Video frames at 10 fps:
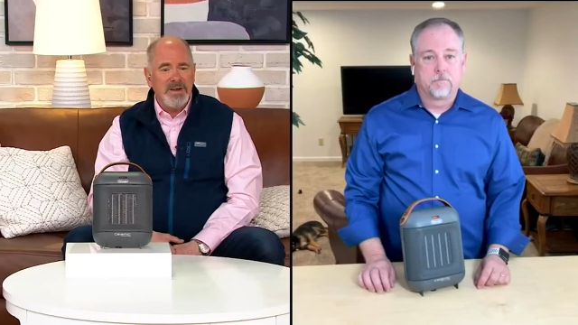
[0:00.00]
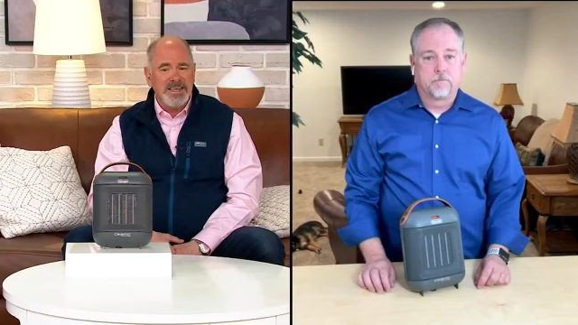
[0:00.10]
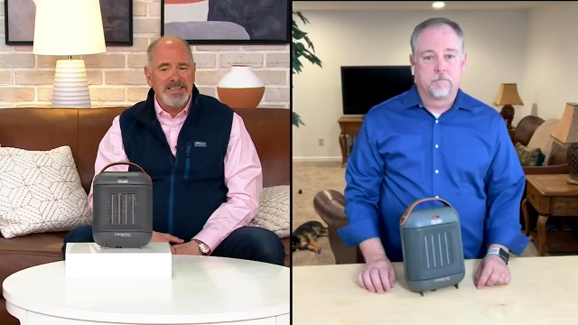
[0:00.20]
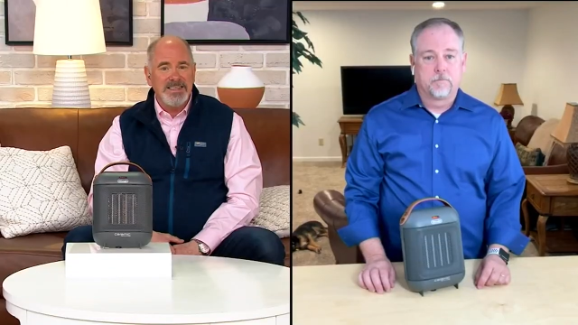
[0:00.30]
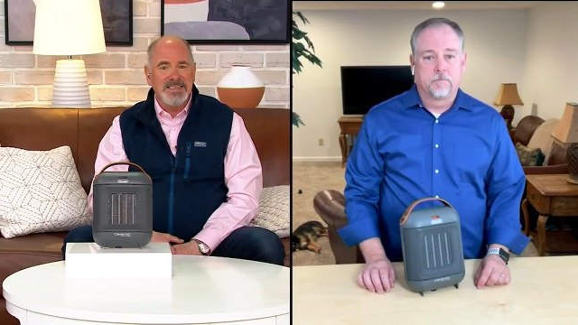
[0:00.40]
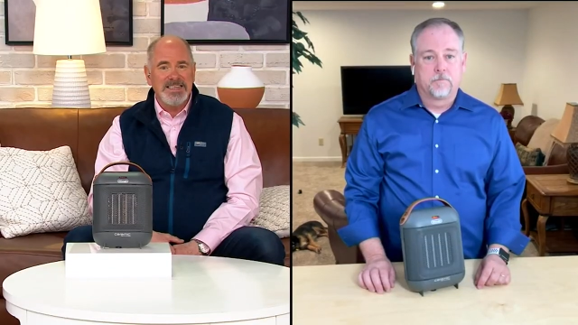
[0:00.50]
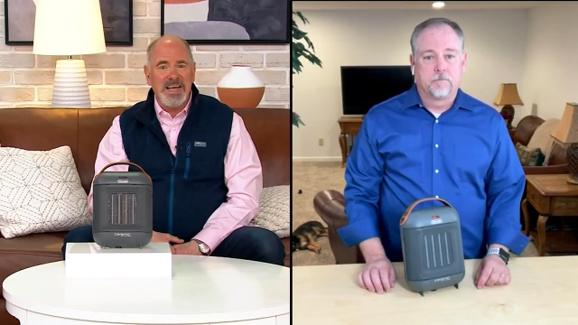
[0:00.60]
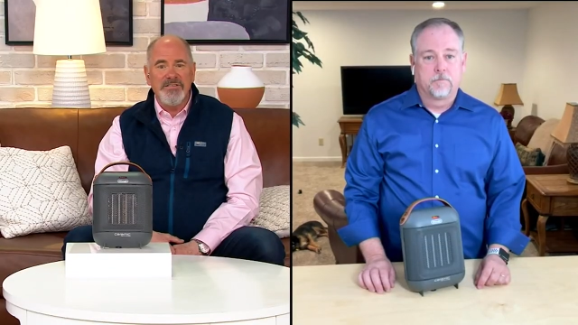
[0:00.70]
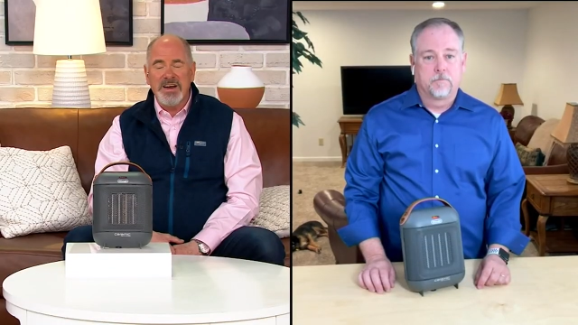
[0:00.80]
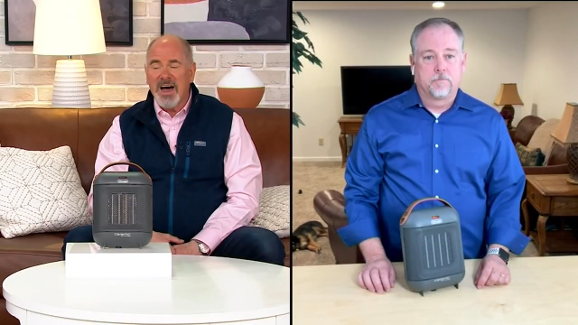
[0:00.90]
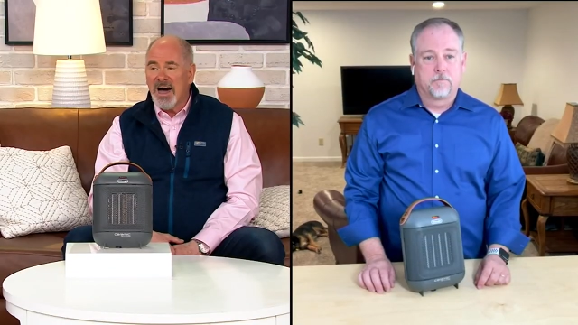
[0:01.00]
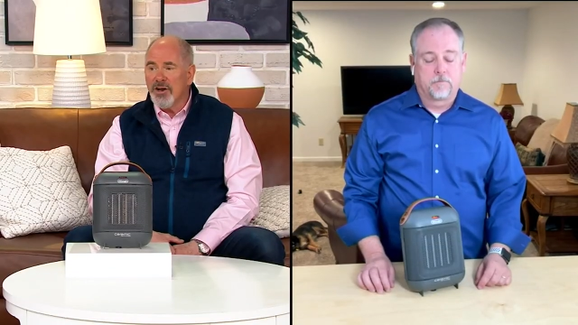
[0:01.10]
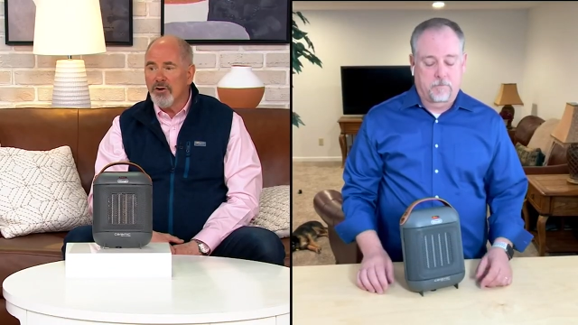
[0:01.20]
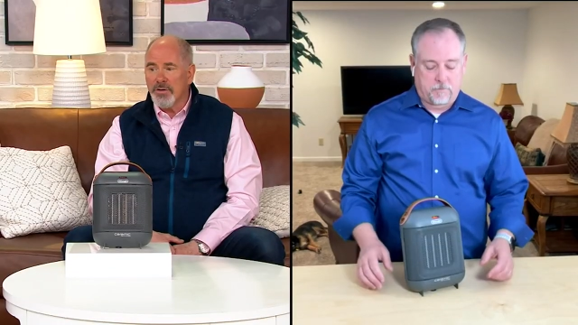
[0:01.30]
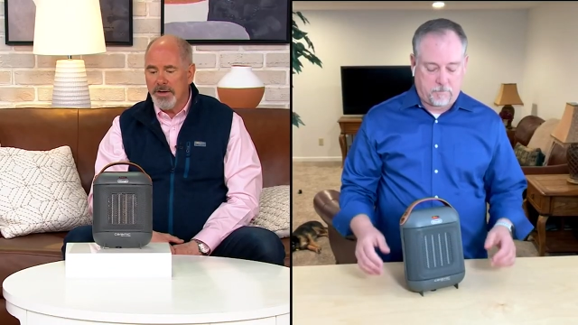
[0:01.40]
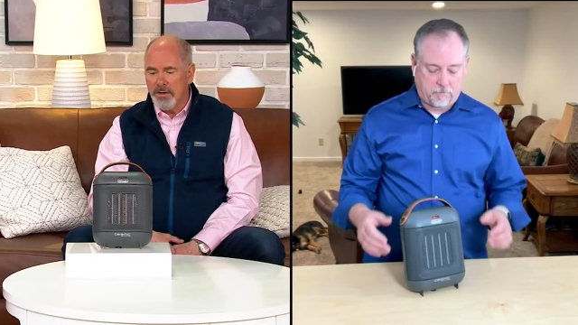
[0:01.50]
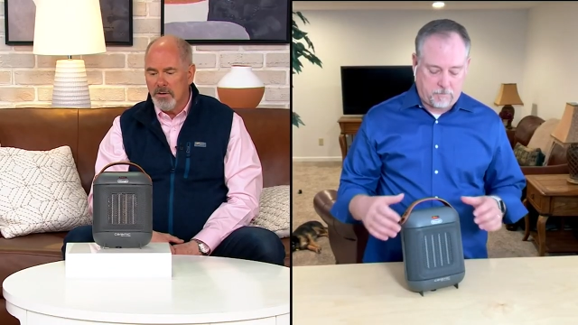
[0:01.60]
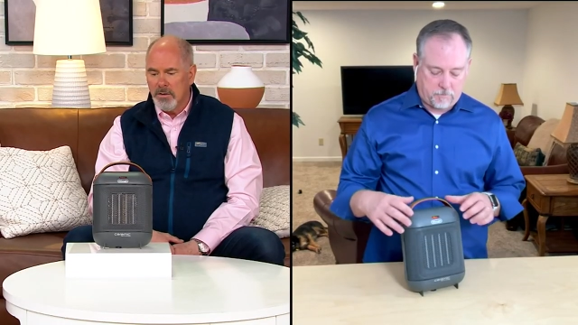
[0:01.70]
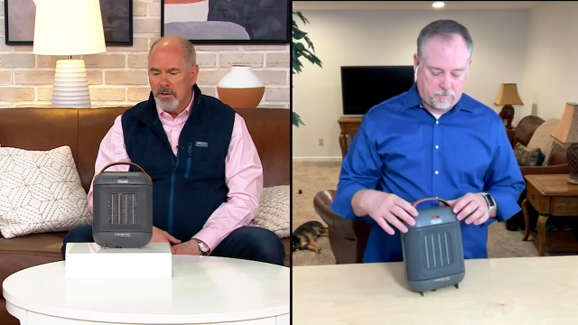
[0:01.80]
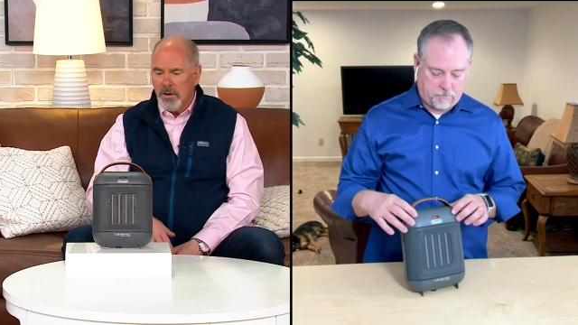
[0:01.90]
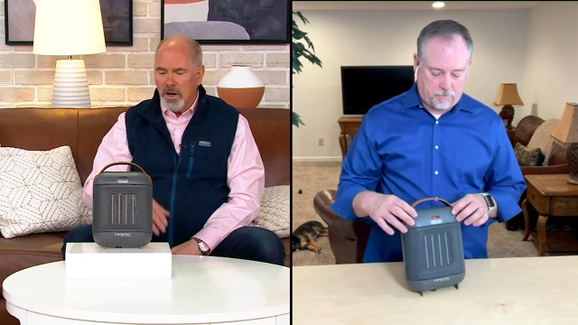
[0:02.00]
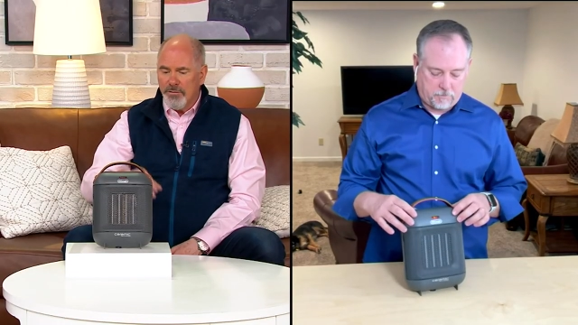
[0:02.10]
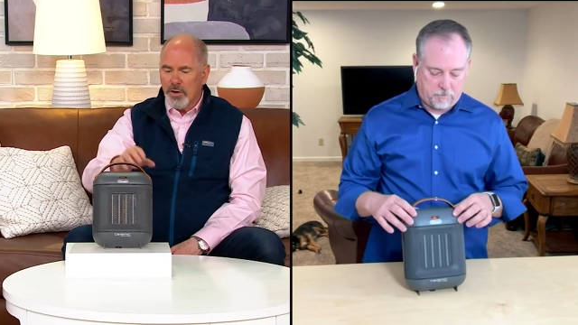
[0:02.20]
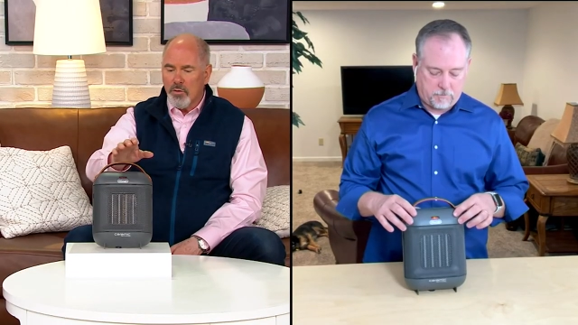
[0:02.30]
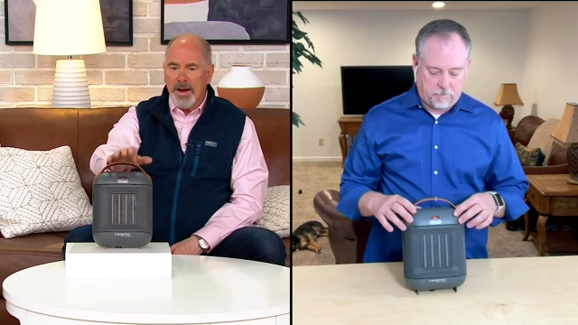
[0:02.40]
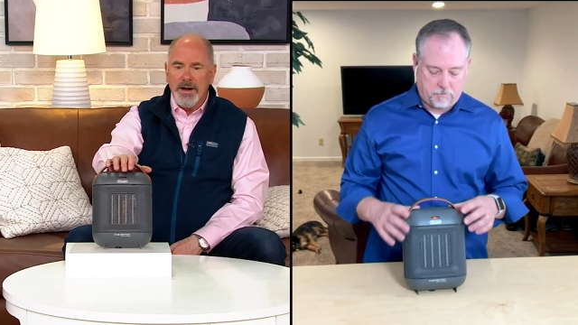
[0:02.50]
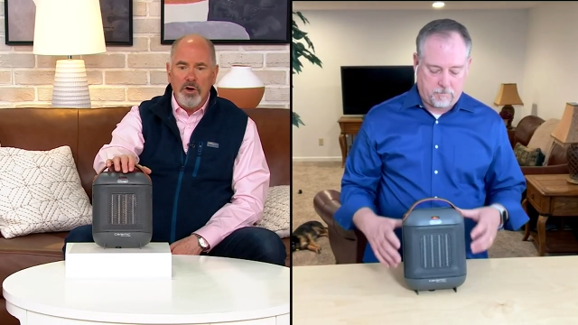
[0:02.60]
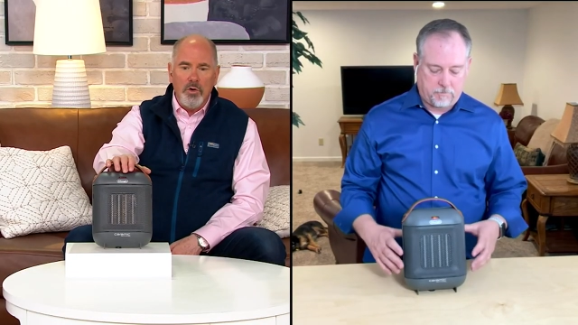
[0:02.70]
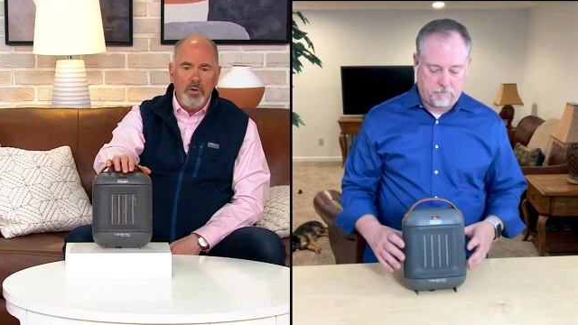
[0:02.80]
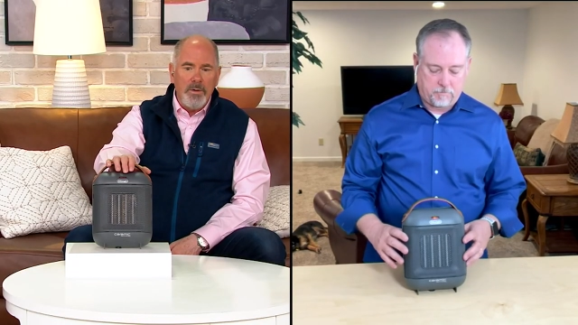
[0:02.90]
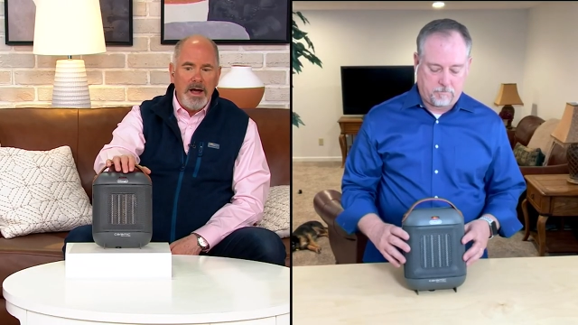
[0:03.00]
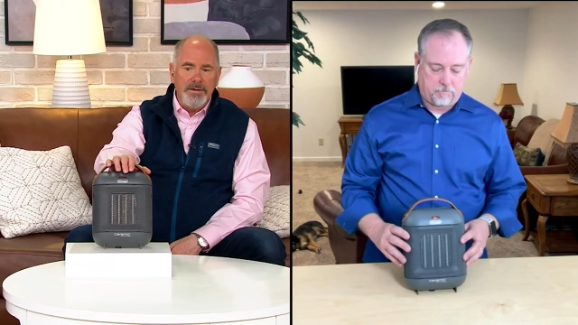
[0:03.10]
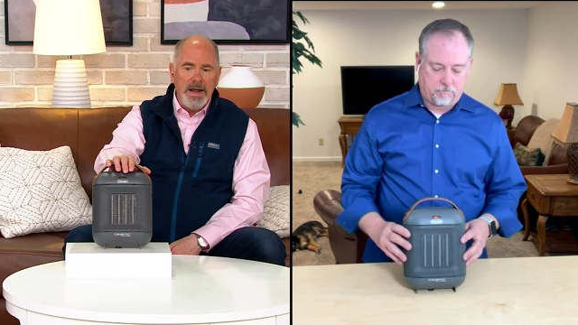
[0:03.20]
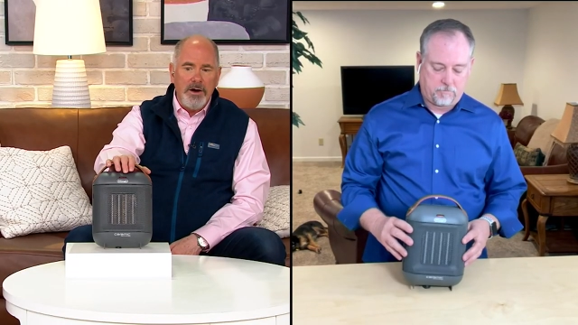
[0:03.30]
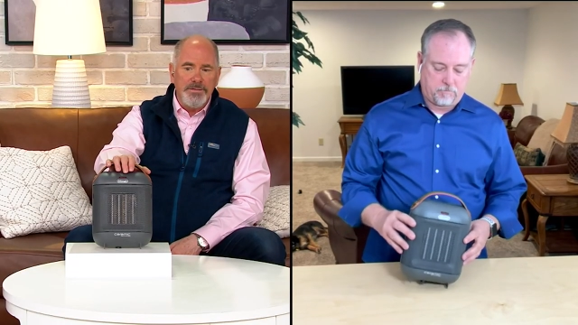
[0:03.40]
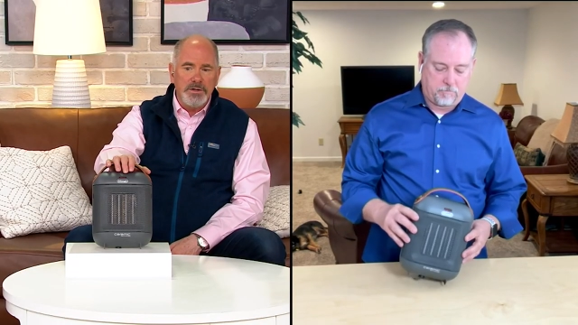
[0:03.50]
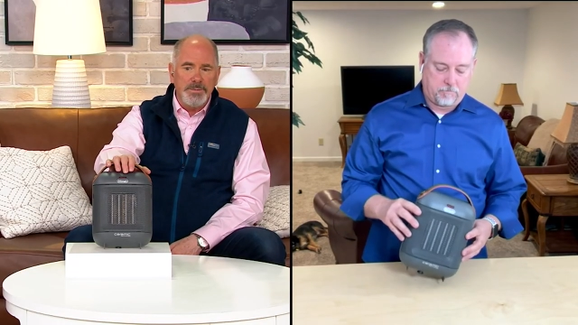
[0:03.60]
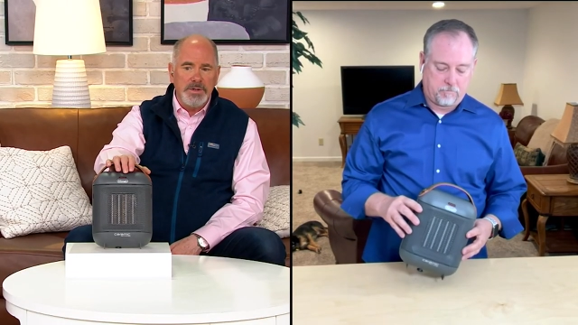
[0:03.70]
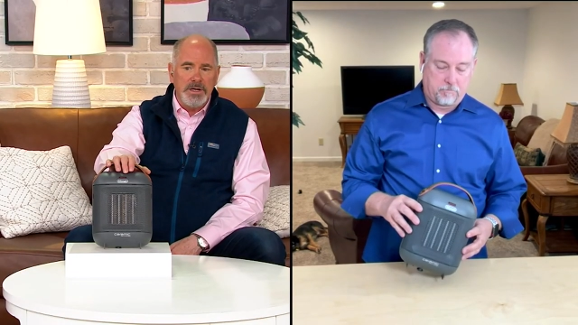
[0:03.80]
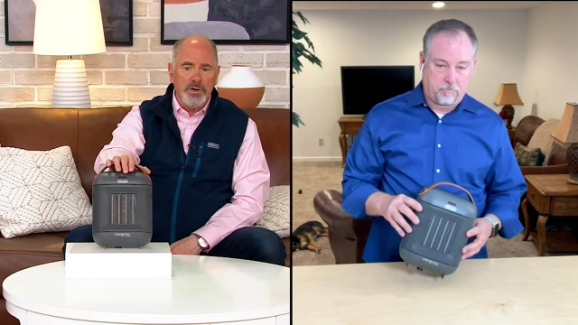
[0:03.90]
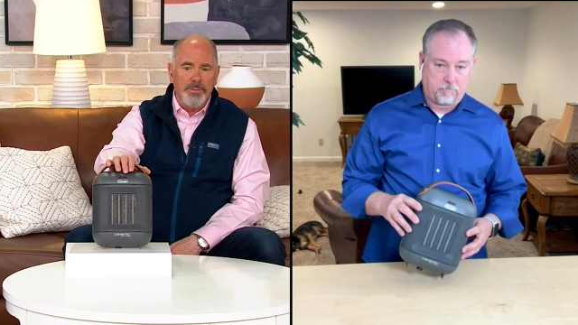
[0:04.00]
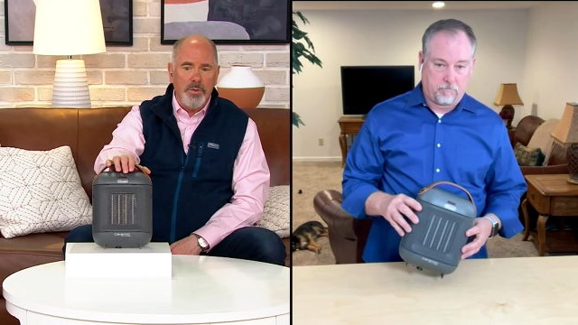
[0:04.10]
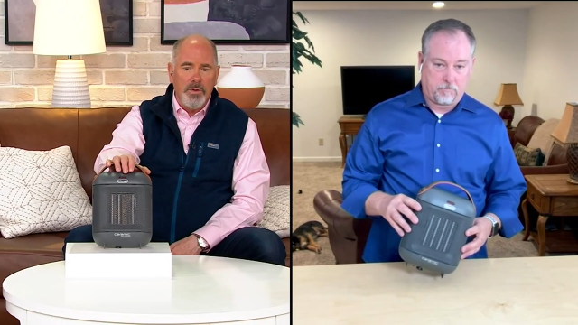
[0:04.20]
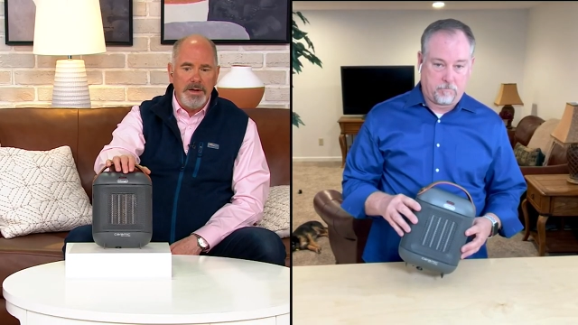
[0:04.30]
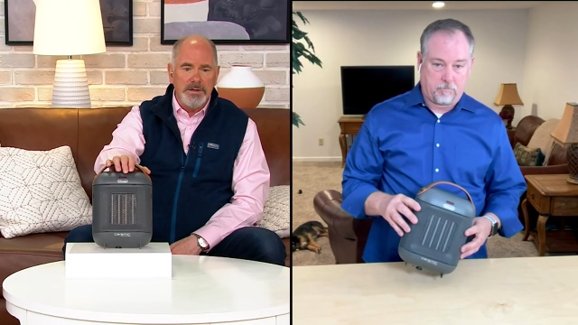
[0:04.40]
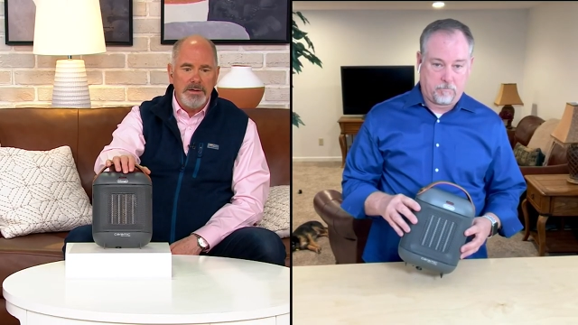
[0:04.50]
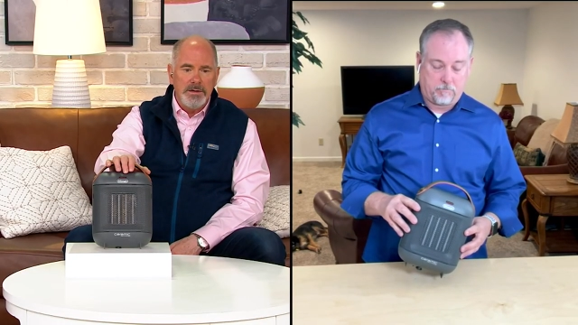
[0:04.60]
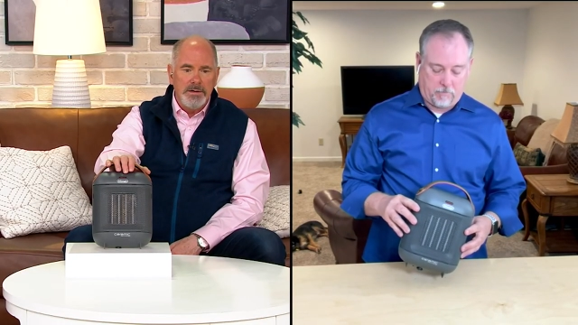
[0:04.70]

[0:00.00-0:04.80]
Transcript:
Speaker 1: less than 700 of the gray to go around now at this particular point.